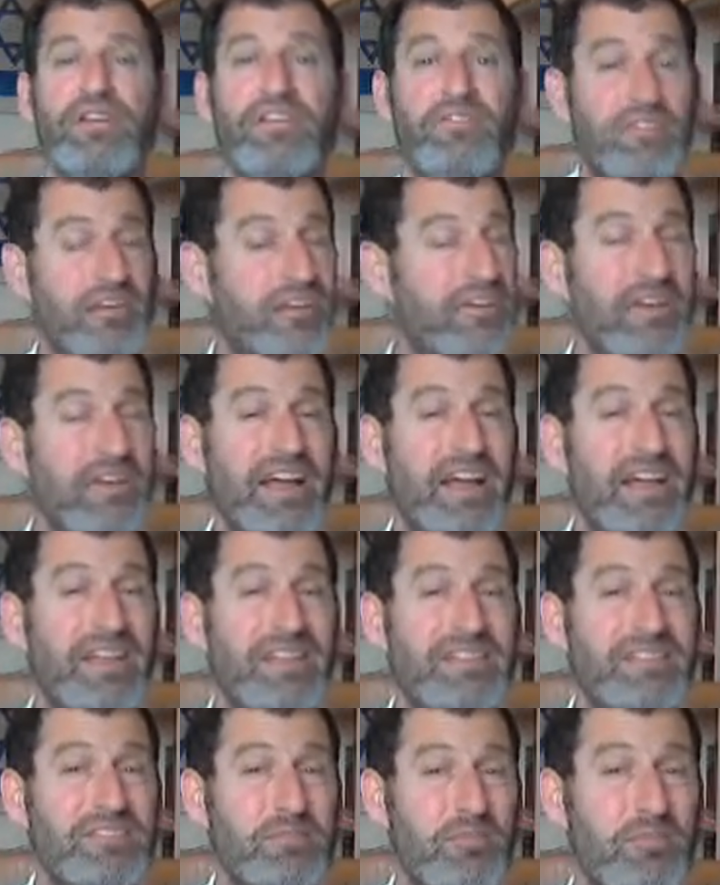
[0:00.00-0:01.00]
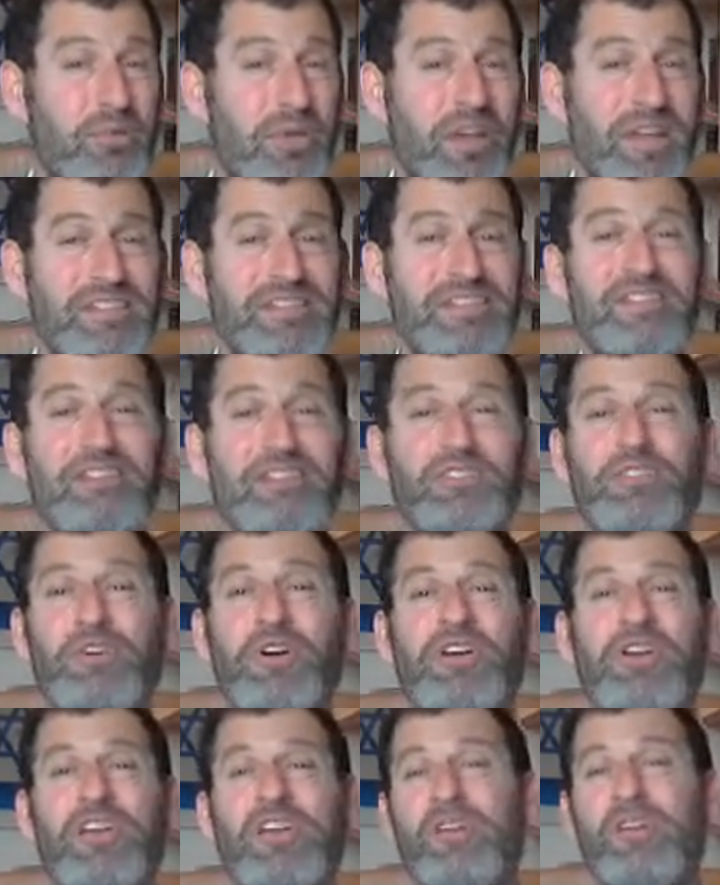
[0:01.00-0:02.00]
Very nice. We are still
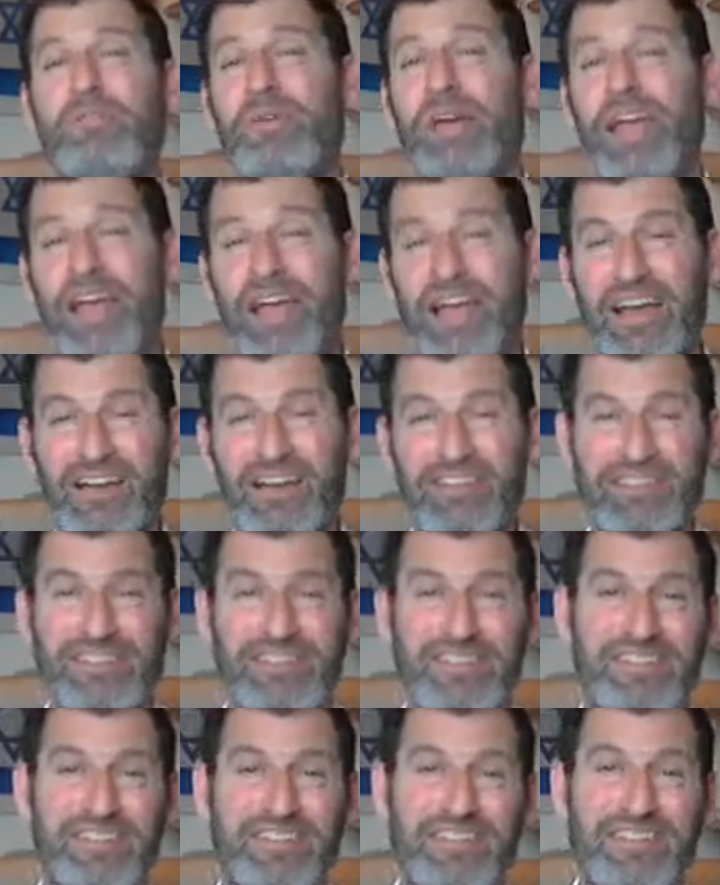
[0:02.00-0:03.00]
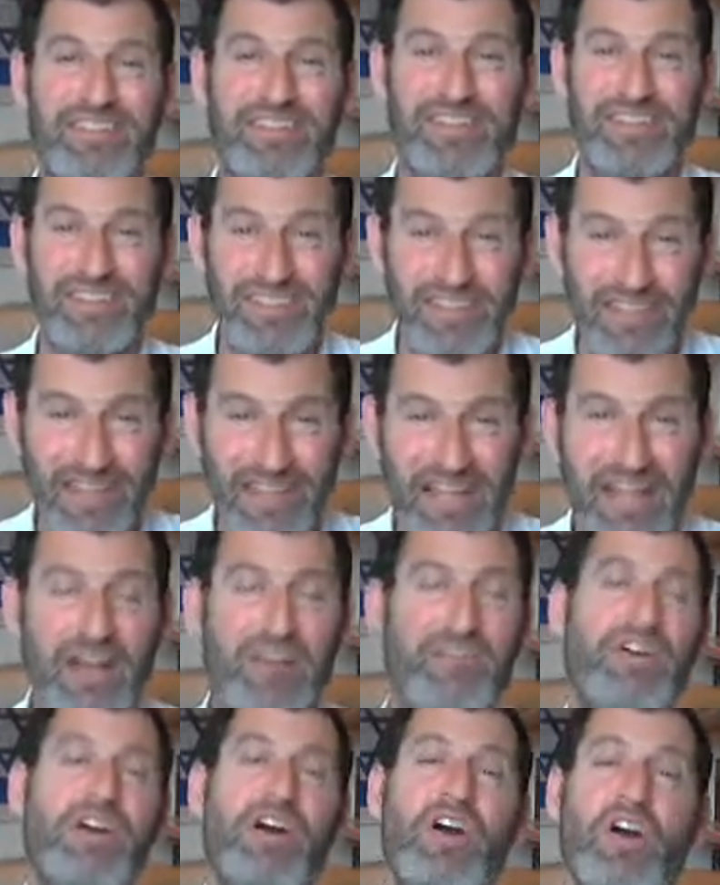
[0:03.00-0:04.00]
talking about the
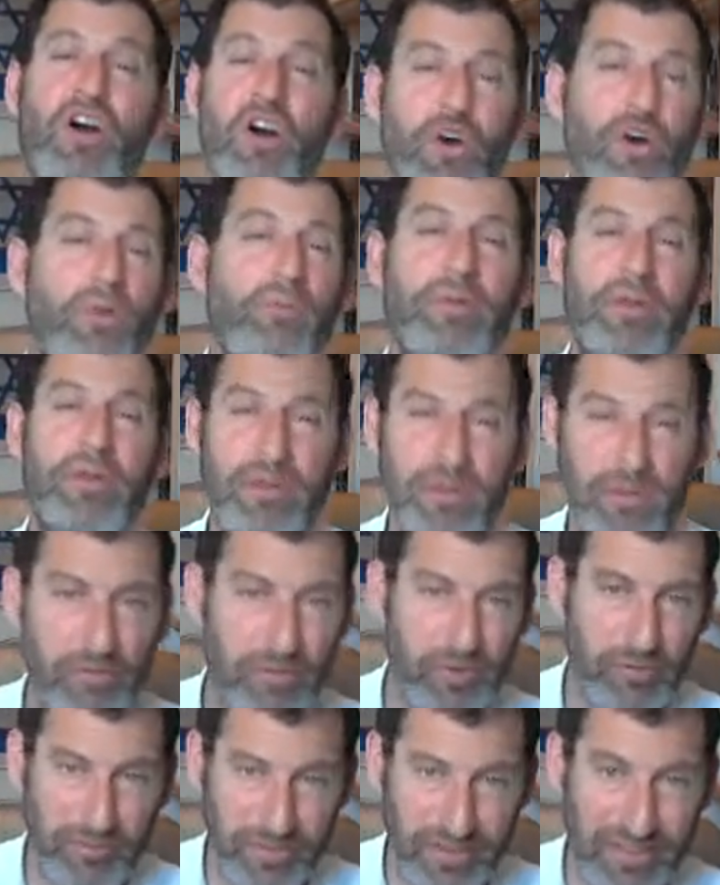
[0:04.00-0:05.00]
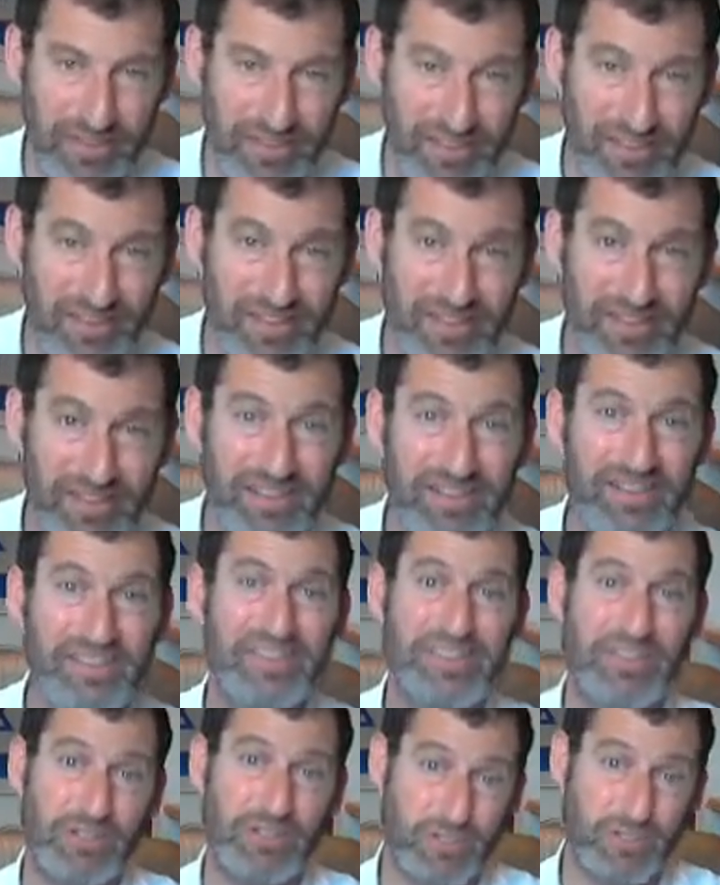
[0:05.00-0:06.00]
Kal V'chomer in Gemara Megillah.
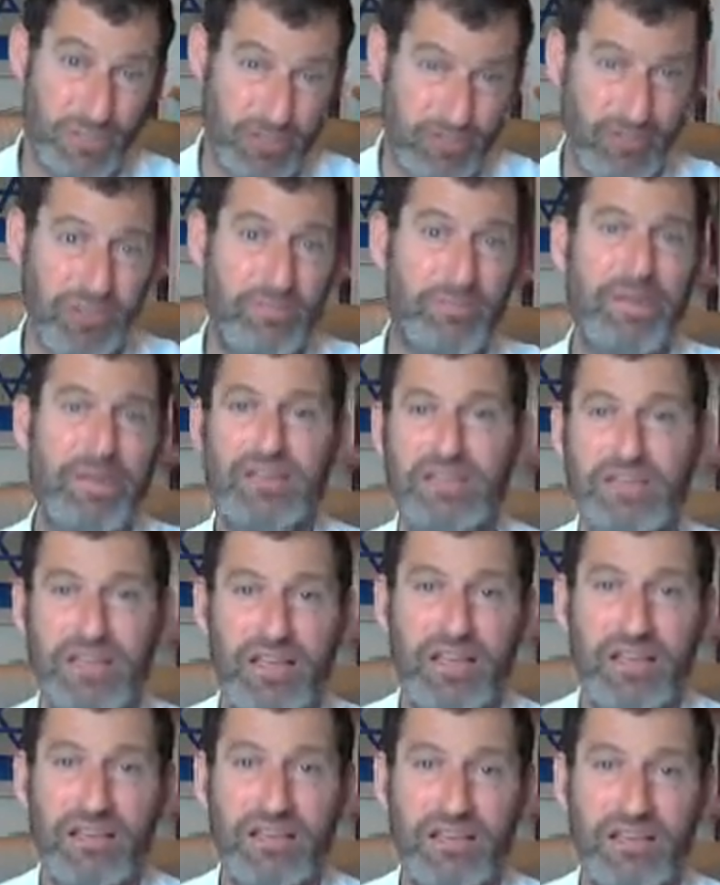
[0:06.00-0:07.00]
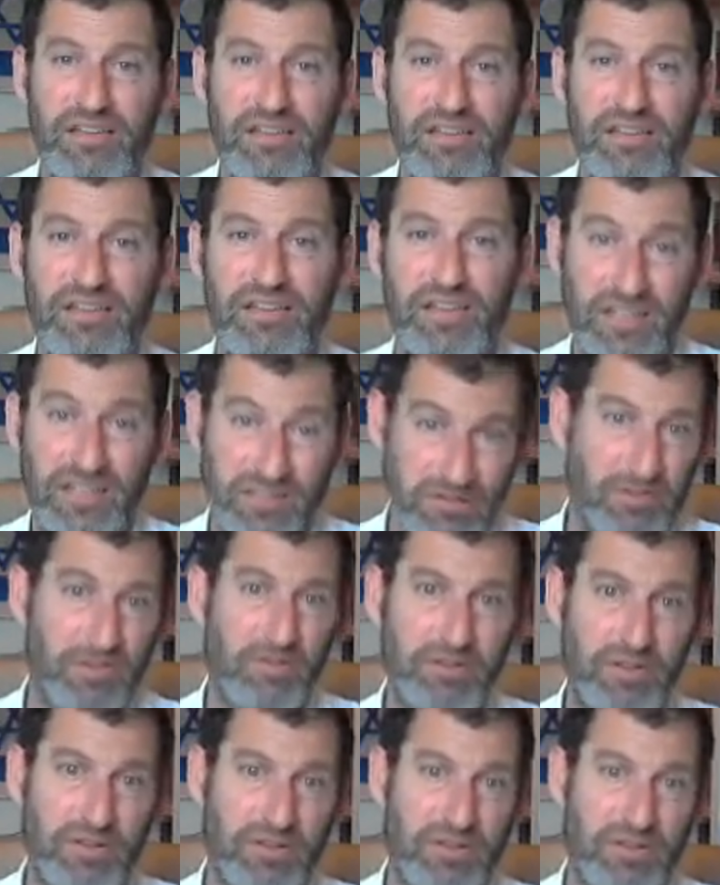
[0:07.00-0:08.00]
Starts off with Pesach. It's
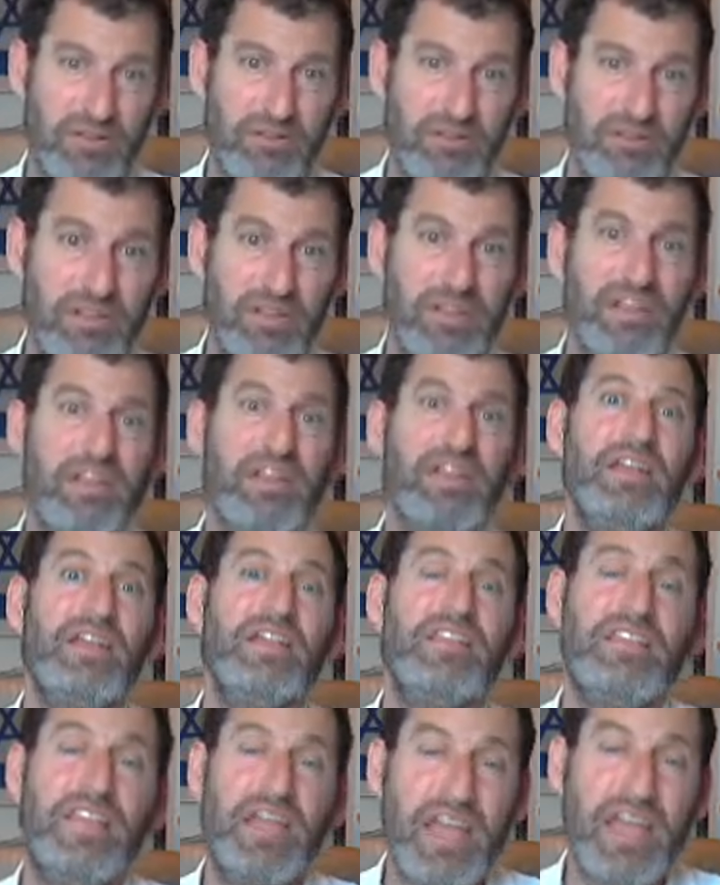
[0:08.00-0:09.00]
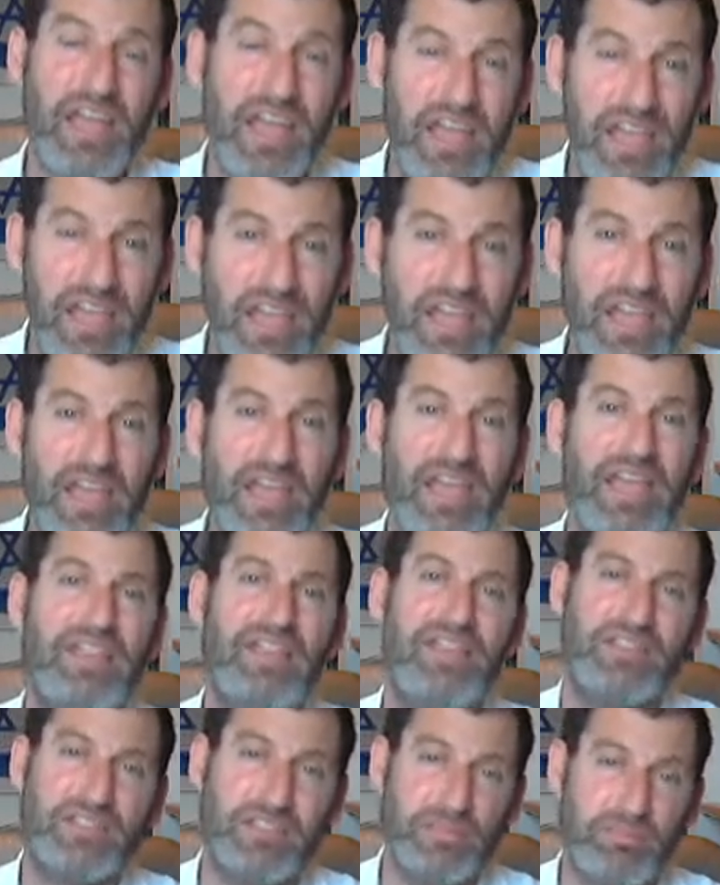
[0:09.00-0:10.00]
biblical.
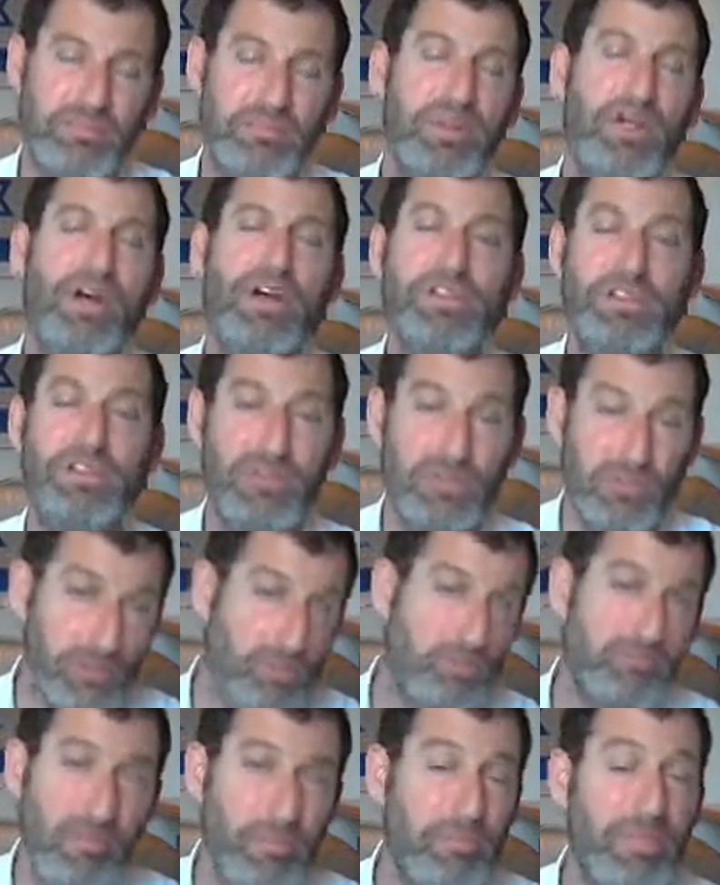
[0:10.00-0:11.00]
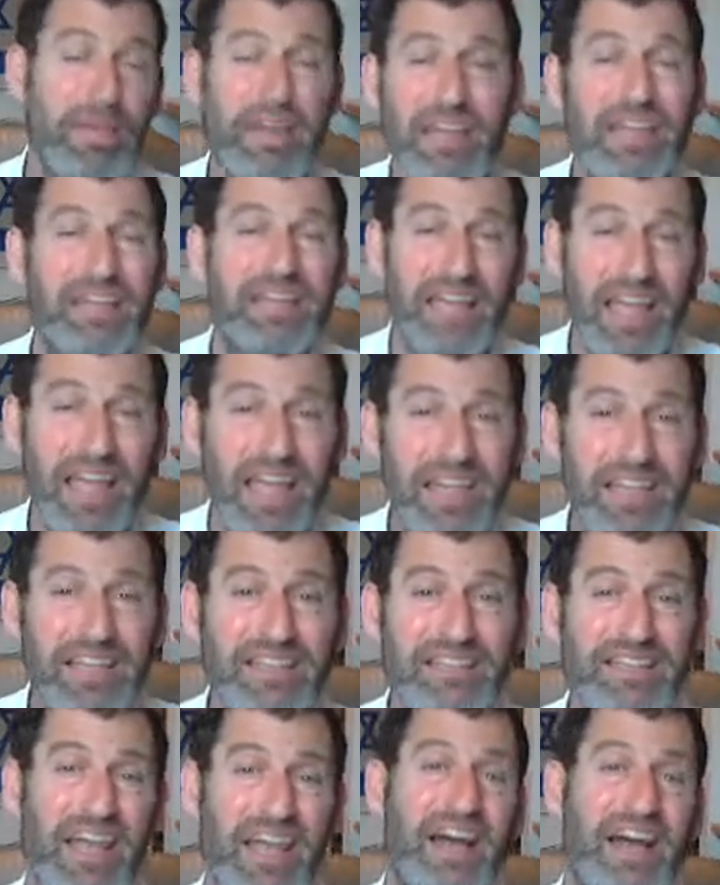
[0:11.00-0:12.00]
Then it's applied to two rabbinic
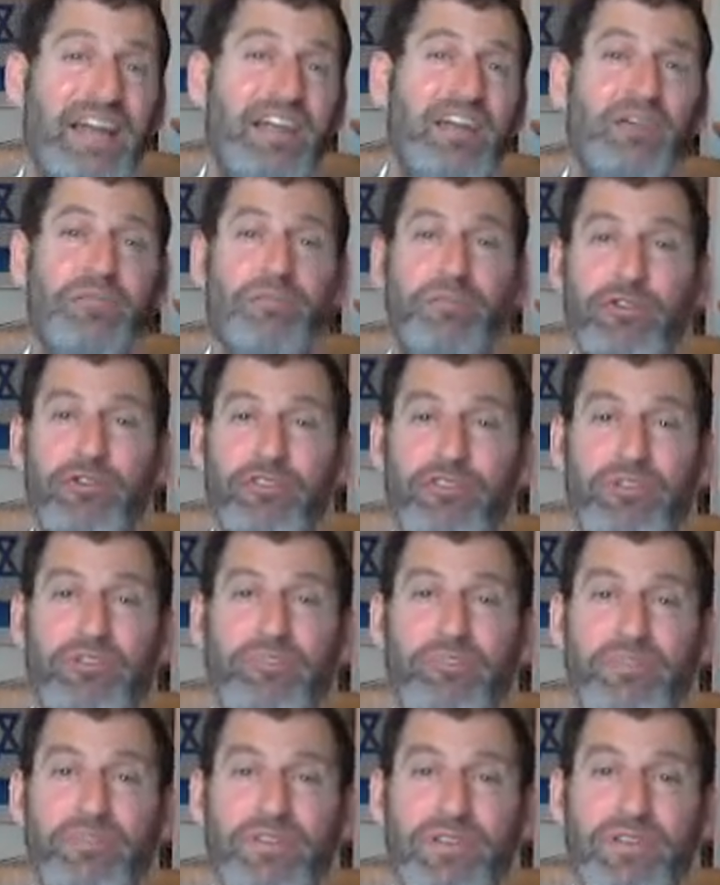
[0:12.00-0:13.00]
days, Hanukkah and Purim.